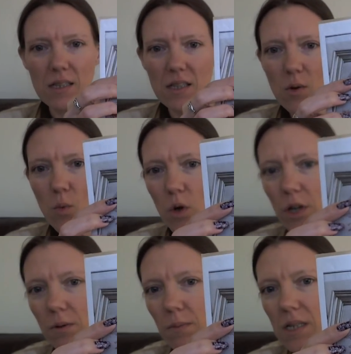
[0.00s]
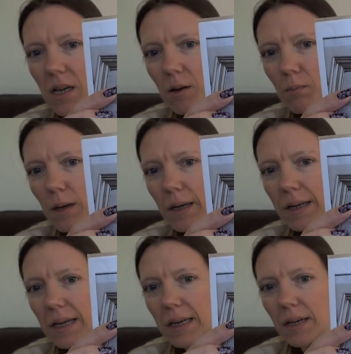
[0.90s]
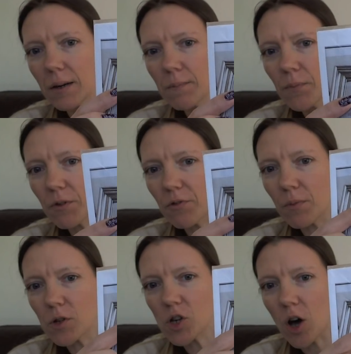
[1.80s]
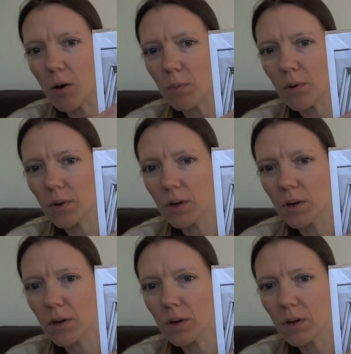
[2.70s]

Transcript: There's a word missing completely from the top.